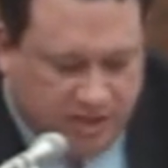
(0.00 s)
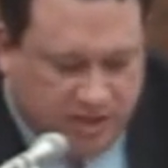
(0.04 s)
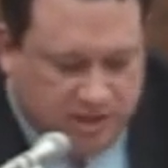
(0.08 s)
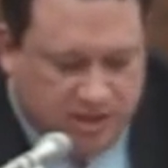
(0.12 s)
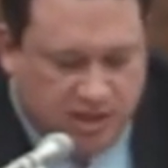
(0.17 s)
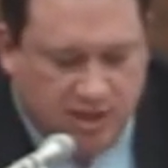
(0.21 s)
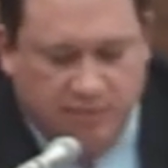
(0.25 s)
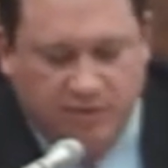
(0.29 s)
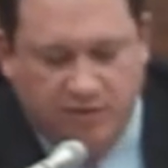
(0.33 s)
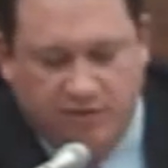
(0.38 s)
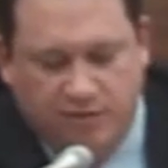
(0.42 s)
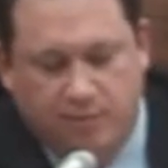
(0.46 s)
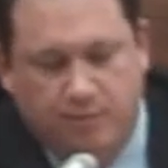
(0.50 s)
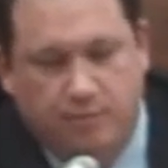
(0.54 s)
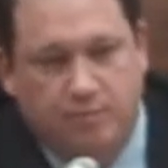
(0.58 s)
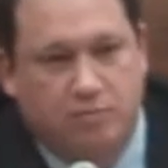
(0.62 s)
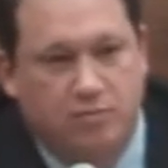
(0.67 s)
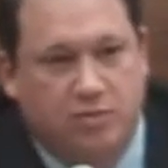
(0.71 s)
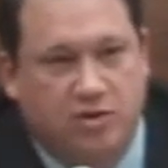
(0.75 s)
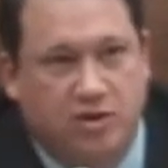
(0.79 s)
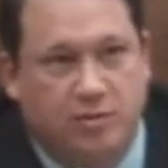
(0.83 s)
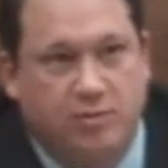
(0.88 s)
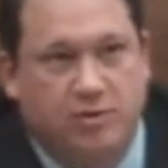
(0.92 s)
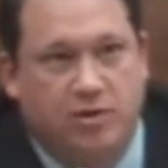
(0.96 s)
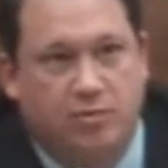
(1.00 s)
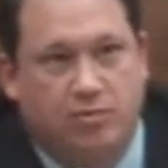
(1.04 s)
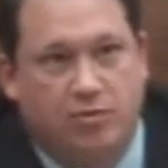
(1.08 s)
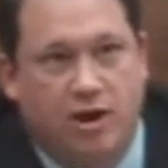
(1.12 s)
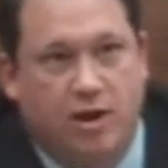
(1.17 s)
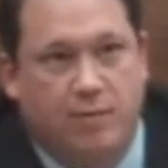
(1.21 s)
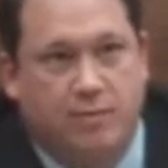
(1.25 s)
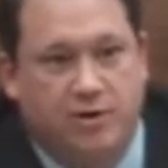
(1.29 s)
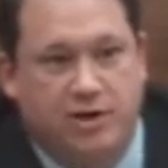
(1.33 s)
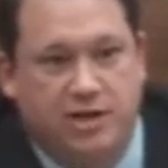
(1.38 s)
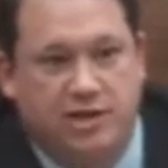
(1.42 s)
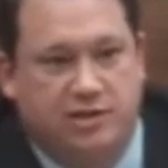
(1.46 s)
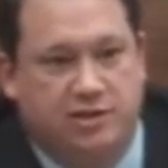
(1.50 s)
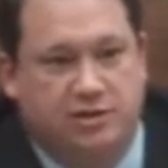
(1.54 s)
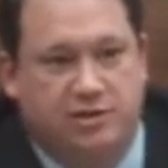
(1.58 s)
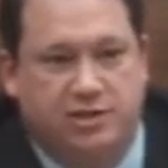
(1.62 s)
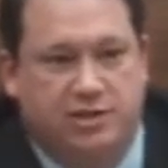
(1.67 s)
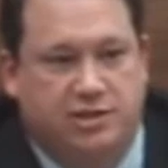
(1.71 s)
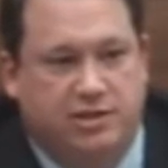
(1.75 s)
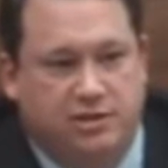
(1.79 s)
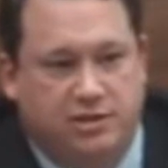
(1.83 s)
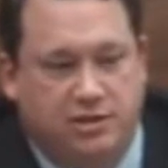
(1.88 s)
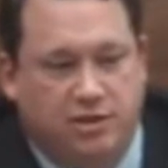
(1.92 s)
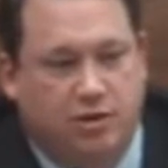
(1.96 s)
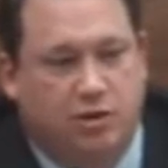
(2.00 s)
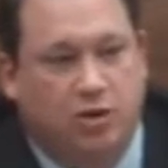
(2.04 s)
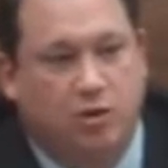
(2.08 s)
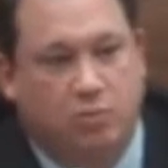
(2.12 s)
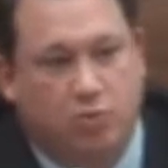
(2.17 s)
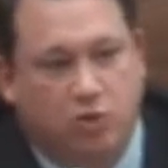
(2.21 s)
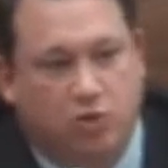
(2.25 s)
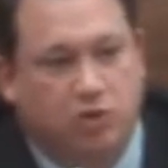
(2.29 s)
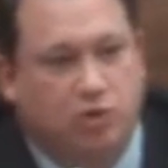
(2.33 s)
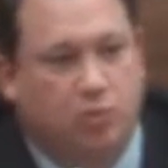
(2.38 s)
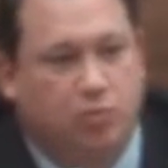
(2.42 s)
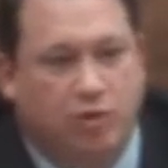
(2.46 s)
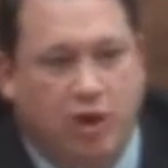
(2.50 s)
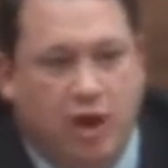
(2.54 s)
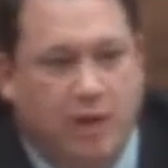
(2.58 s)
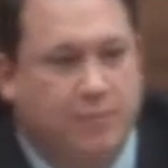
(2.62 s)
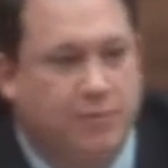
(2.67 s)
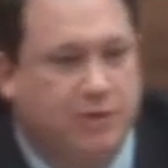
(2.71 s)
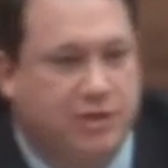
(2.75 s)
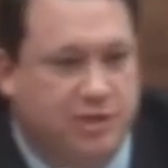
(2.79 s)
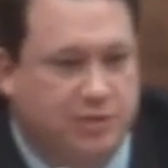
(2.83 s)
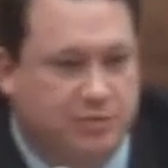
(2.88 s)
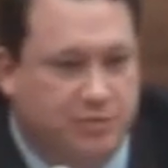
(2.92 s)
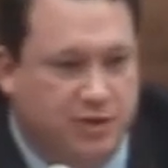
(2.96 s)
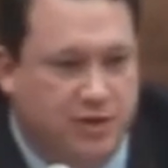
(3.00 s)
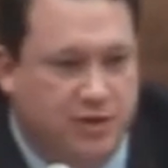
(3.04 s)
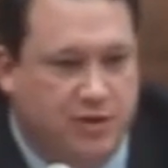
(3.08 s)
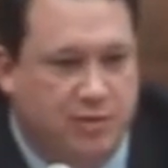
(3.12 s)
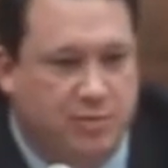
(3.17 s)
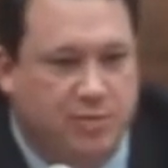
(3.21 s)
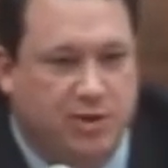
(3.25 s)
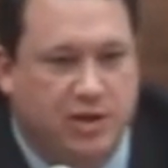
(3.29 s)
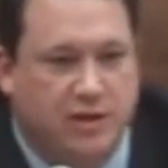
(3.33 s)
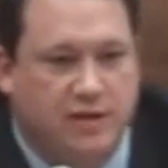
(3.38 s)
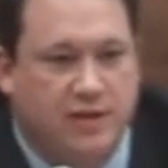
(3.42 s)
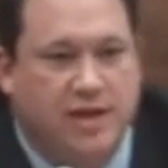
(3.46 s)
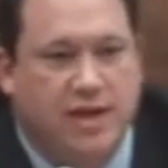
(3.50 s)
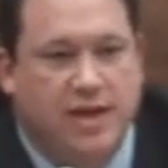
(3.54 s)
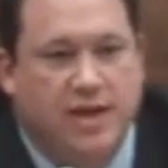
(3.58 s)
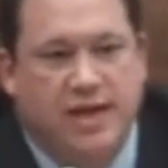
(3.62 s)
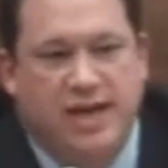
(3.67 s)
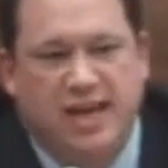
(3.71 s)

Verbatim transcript: Some of the properties are just, they're commercial properties within the bid,